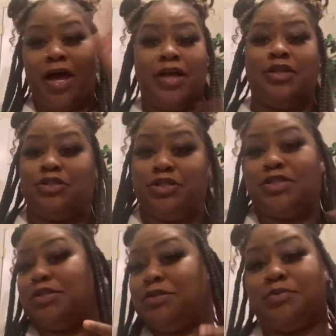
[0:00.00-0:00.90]

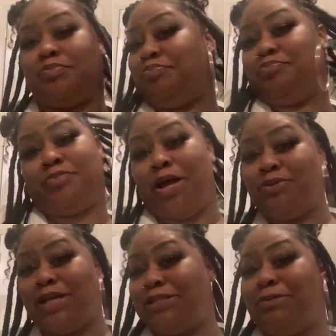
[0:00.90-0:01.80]
Just don't
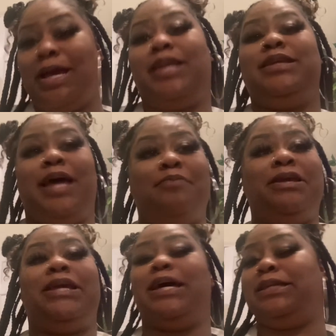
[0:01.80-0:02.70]
judge me, honey. Love me,
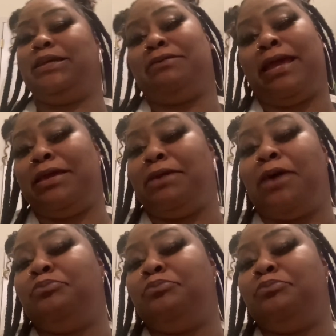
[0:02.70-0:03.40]
honey. Okay, here we go.